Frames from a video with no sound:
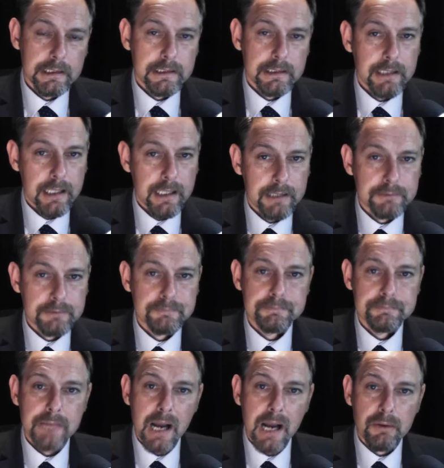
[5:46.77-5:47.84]
Now,
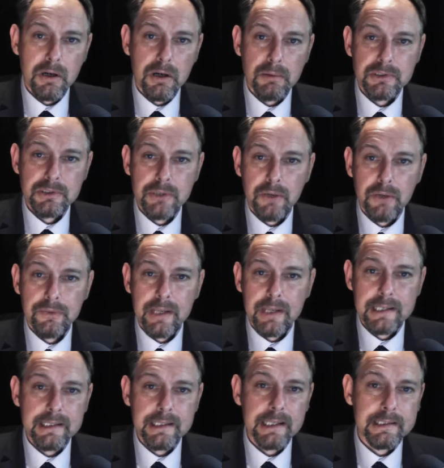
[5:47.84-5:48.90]
our commentary on
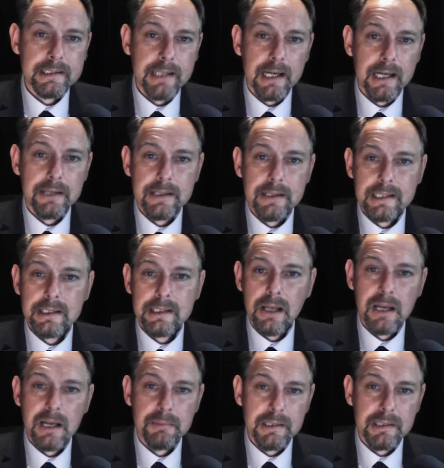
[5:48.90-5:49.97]
this is that this
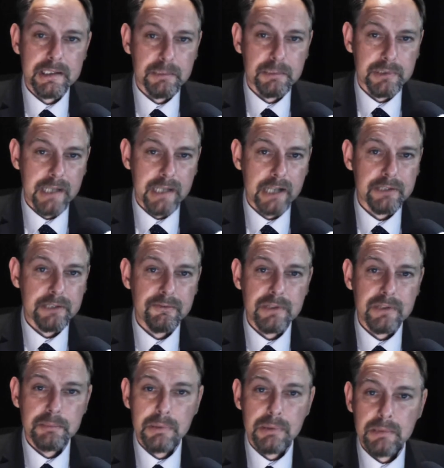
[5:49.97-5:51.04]
liability protection for
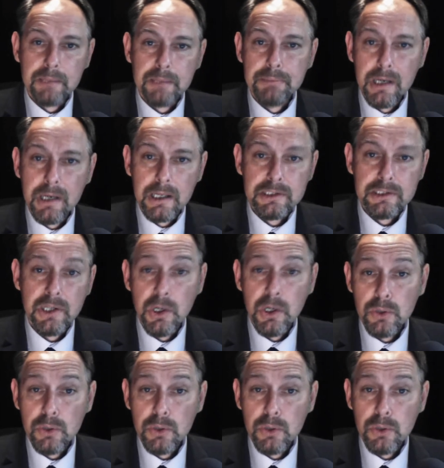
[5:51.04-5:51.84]
the public purse